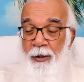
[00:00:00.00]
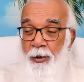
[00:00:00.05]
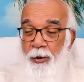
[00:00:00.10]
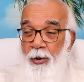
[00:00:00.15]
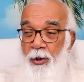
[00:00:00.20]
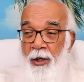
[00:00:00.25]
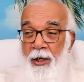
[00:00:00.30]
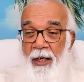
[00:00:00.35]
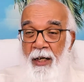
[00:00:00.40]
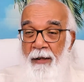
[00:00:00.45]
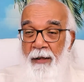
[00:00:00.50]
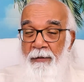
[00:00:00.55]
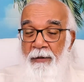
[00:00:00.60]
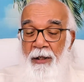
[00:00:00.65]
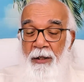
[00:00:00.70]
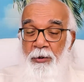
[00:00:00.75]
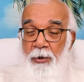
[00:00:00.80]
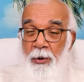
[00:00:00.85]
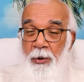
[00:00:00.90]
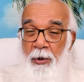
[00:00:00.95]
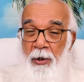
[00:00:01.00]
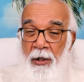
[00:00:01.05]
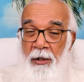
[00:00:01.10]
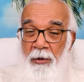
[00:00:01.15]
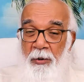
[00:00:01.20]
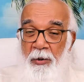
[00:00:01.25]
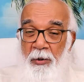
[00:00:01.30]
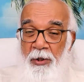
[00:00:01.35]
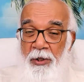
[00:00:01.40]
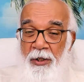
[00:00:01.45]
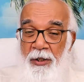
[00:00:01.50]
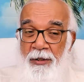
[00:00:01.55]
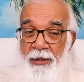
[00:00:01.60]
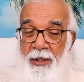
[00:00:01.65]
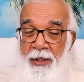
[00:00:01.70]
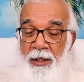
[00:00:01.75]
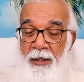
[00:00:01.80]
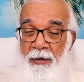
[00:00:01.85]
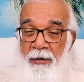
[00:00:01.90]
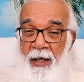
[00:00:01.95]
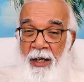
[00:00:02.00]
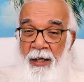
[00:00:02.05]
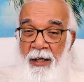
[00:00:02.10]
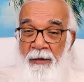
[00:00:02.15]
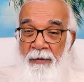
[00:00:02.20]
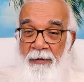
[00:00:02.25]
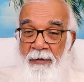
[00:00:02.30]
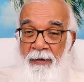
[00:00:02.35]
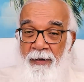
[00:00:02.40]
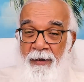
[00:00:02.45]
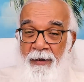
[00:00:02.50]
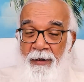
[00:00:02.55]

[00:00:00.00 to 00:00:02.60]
You don't have those wrong notions in your life.